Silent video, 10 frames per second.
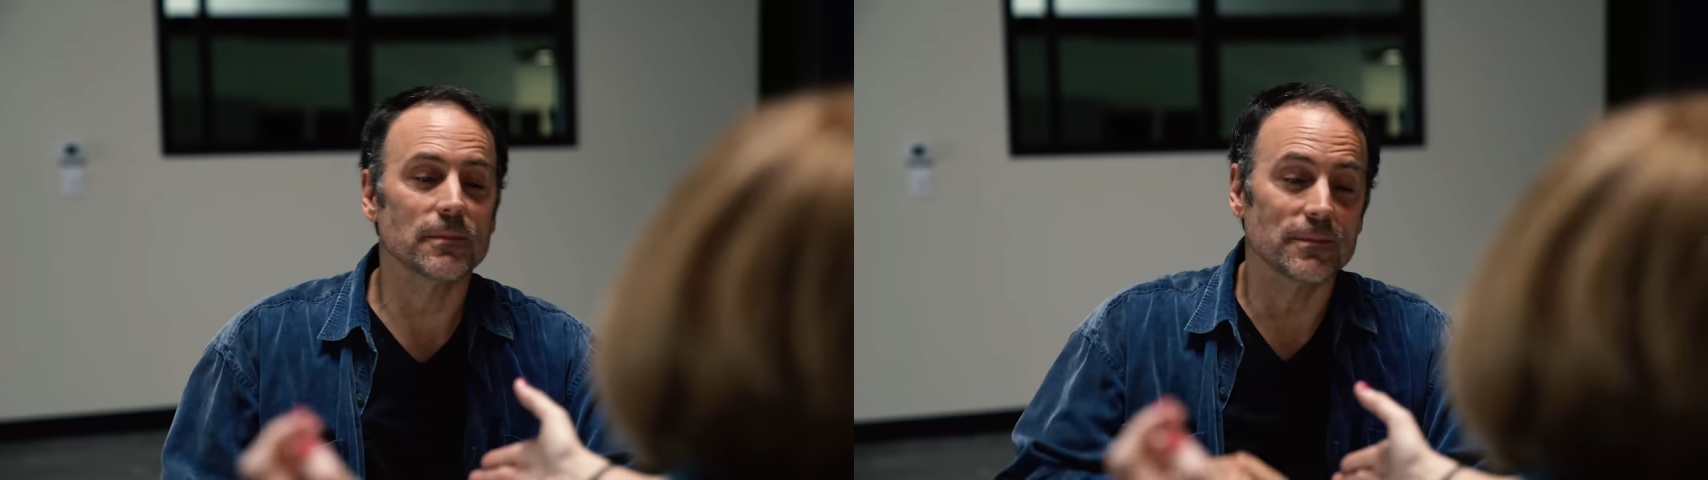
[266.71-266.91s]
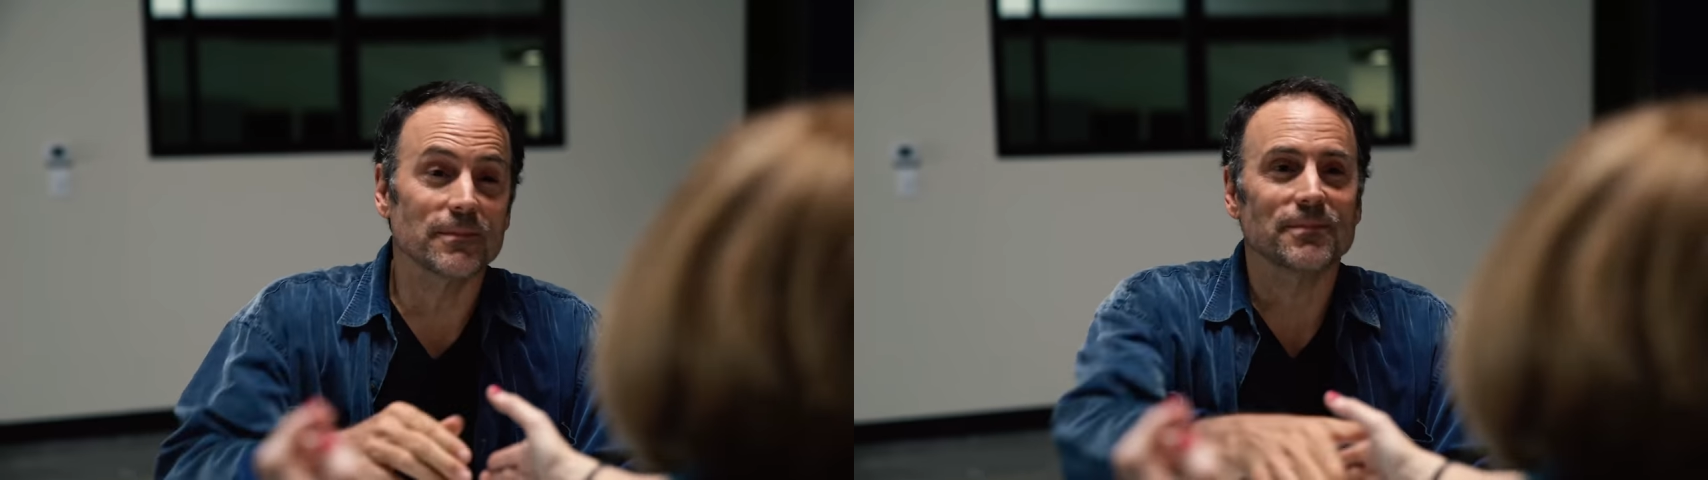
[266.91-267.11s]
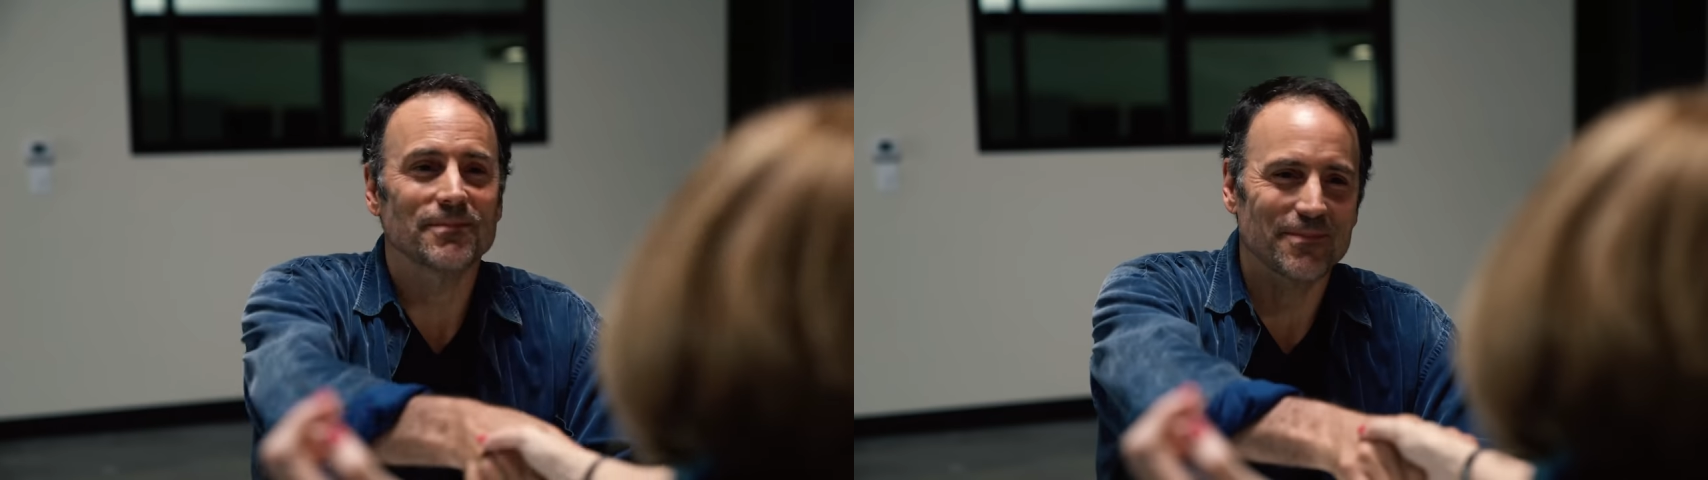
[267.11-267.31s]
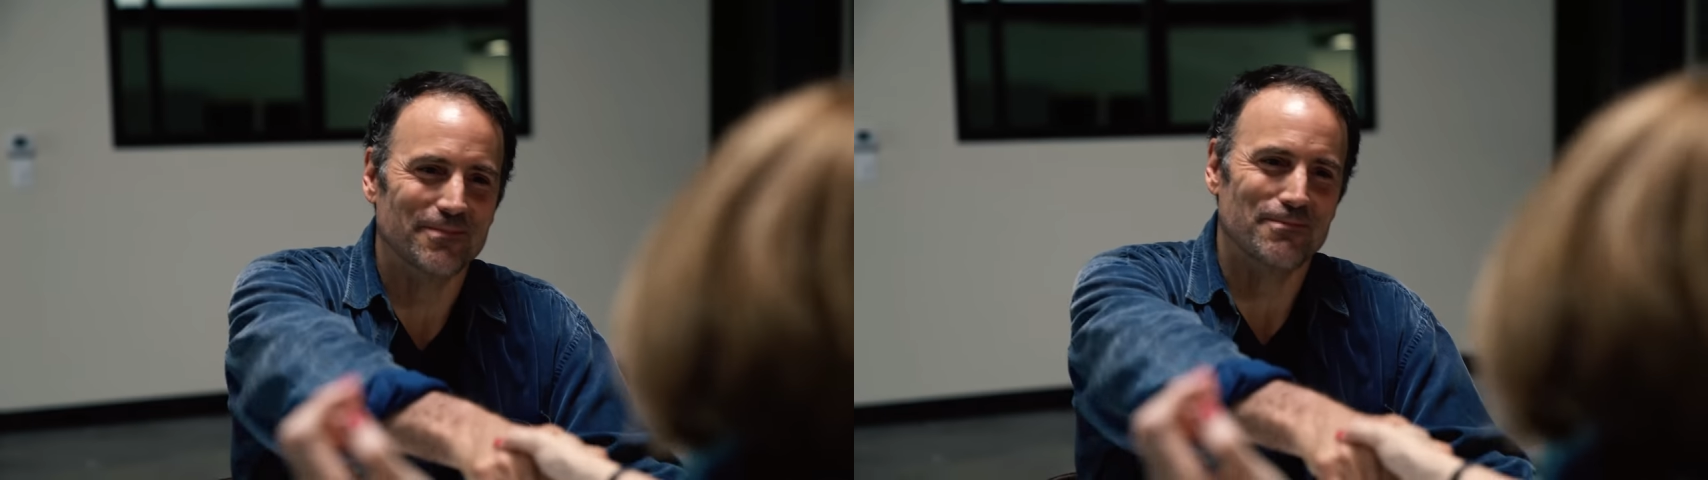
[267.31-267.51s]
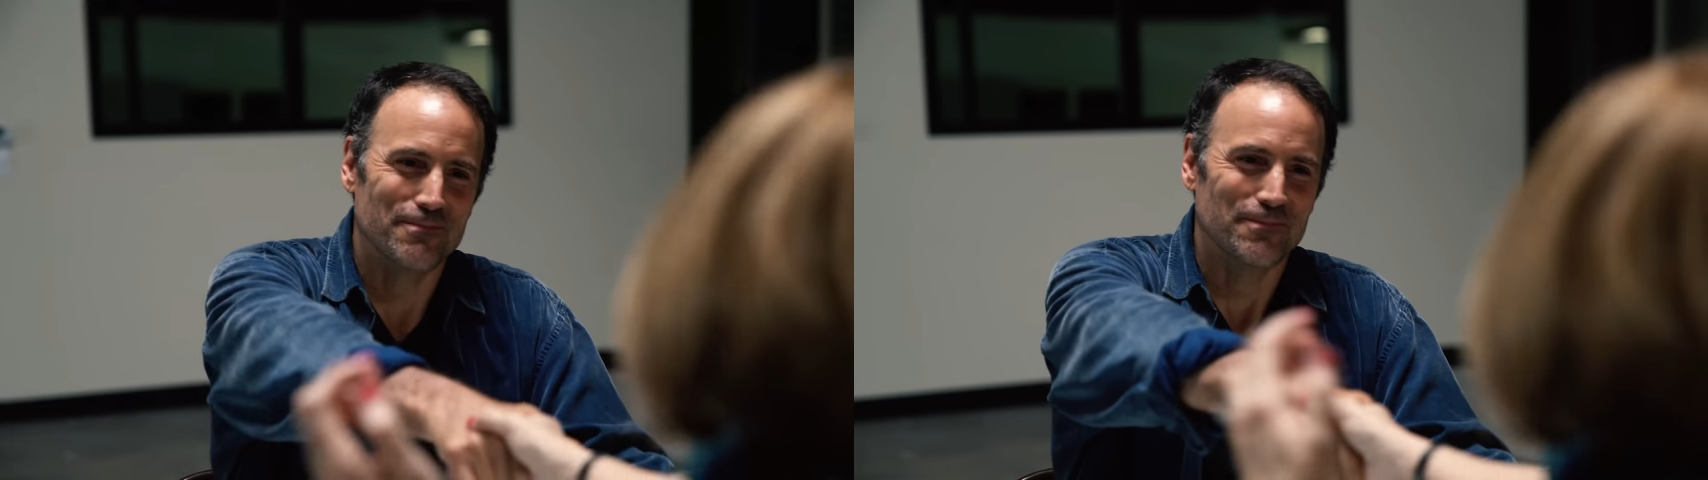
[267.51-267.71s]
And I hope you don't
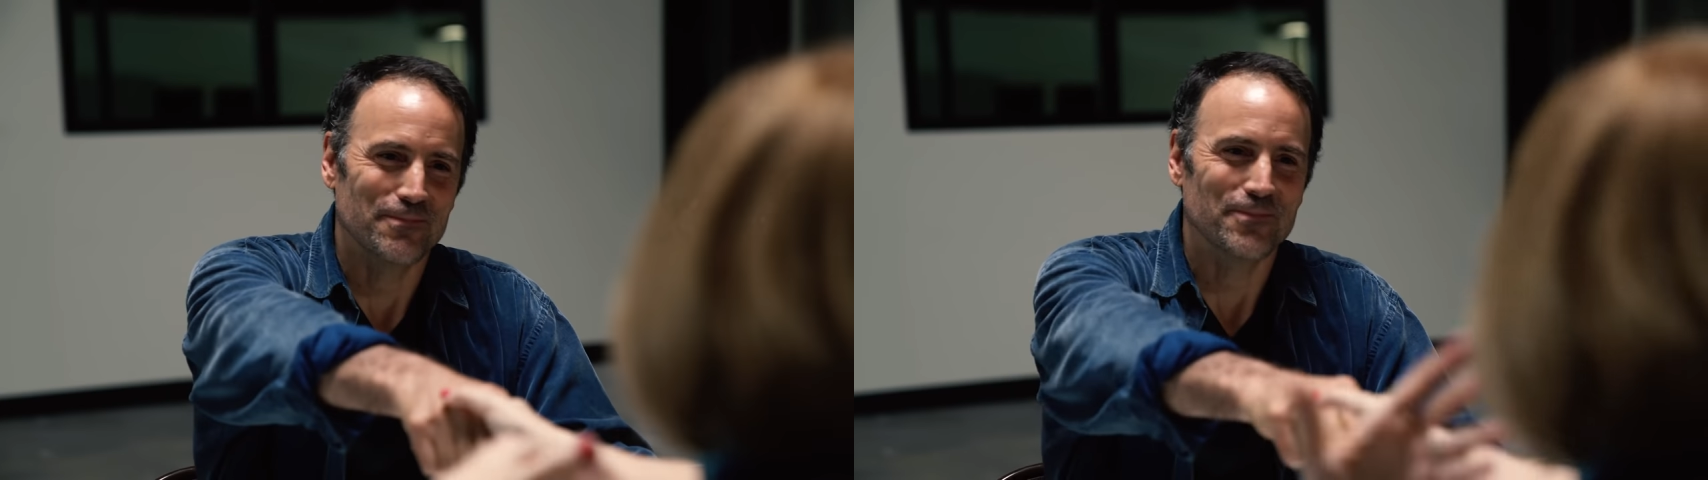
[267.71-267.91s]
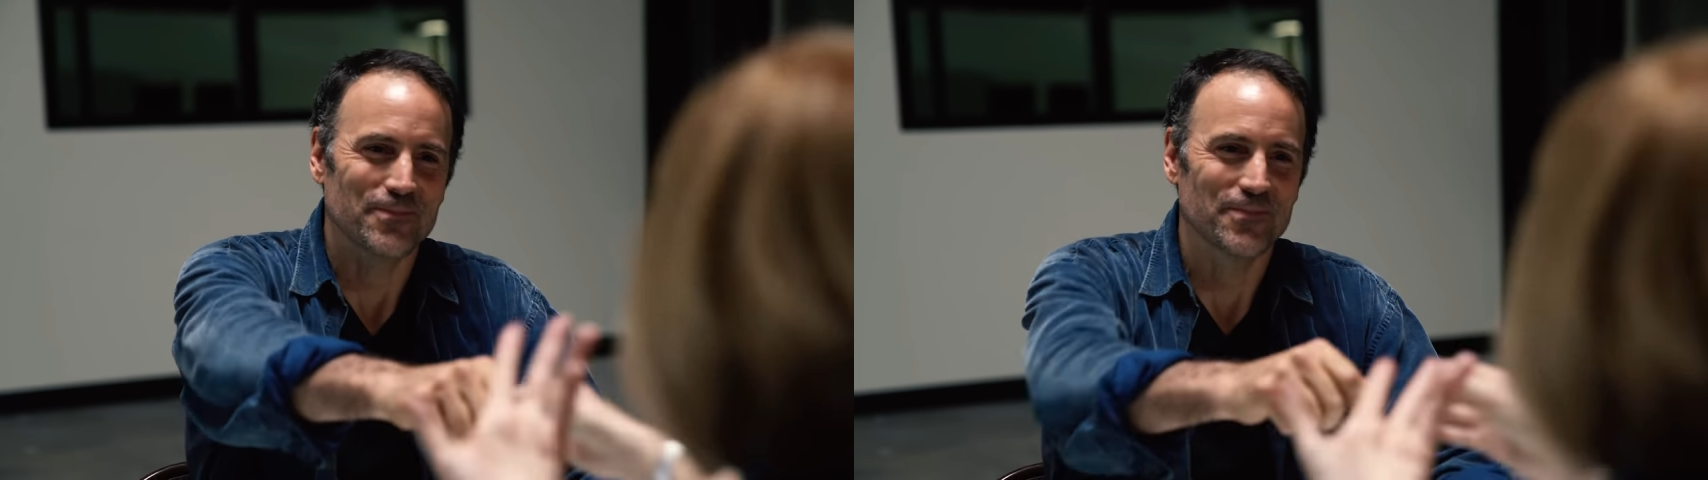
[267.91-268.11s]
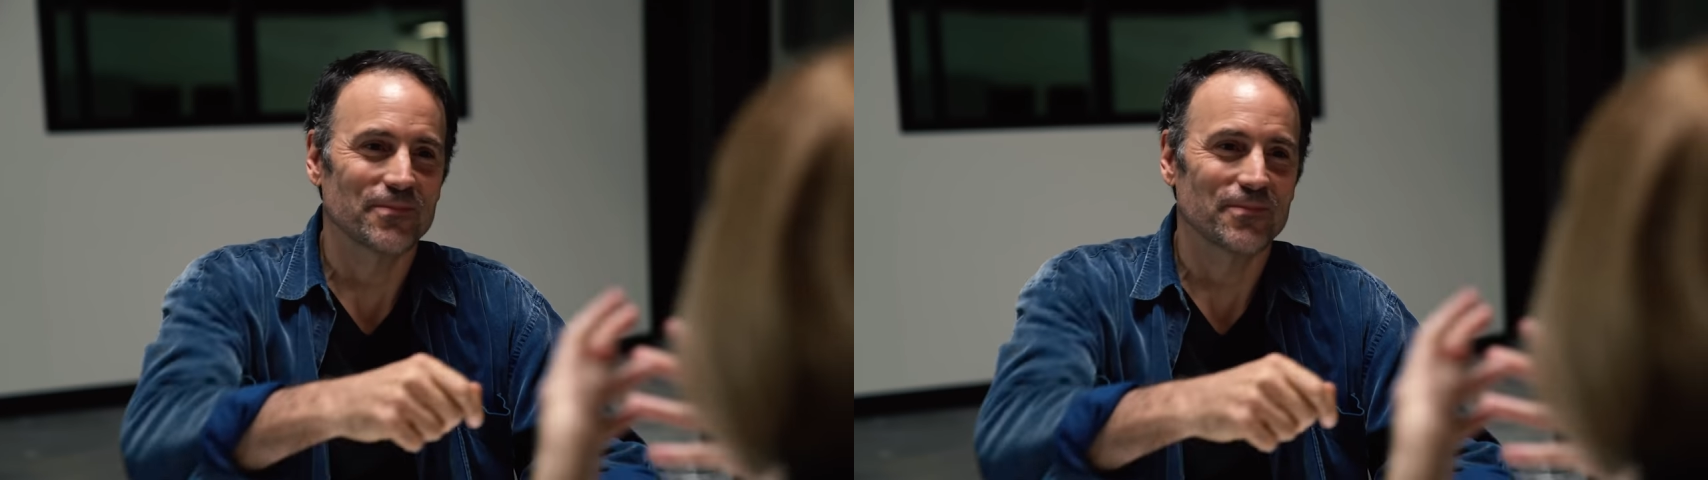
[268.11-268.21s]
think it's too soon,